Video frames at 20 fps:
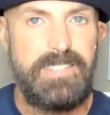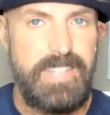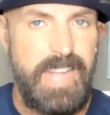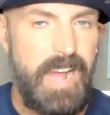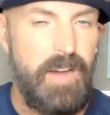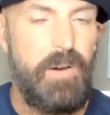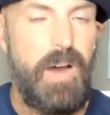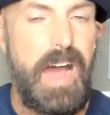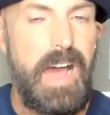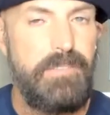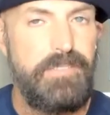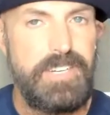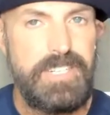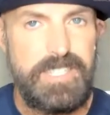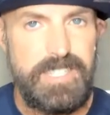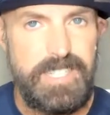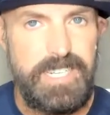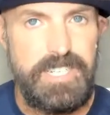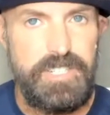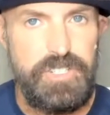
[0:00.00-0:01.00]
Now,
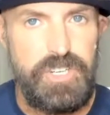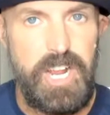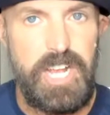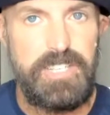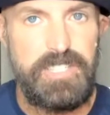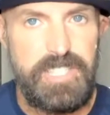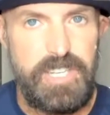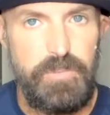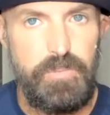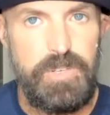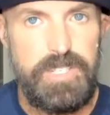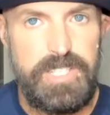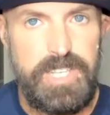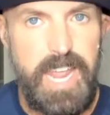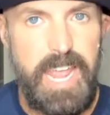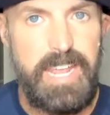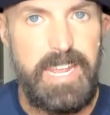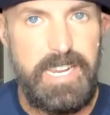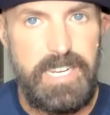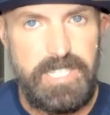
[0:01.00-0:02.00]
obviously, Justin was
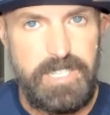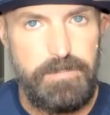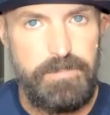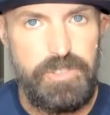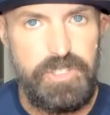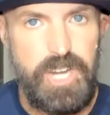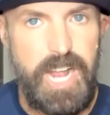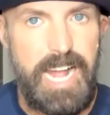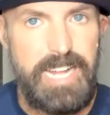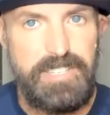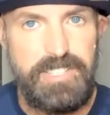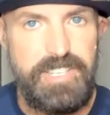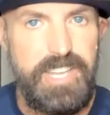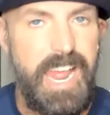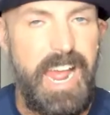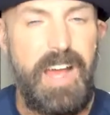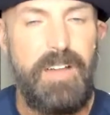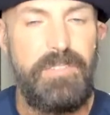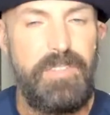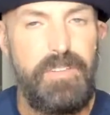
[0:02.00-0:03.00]
taking some shots
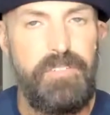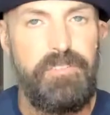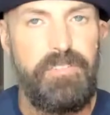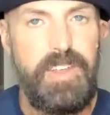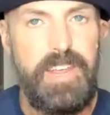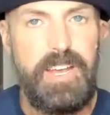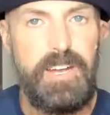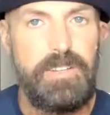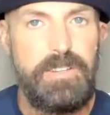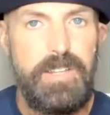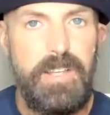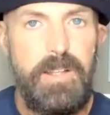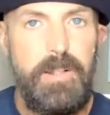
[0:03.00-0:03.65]
down the field,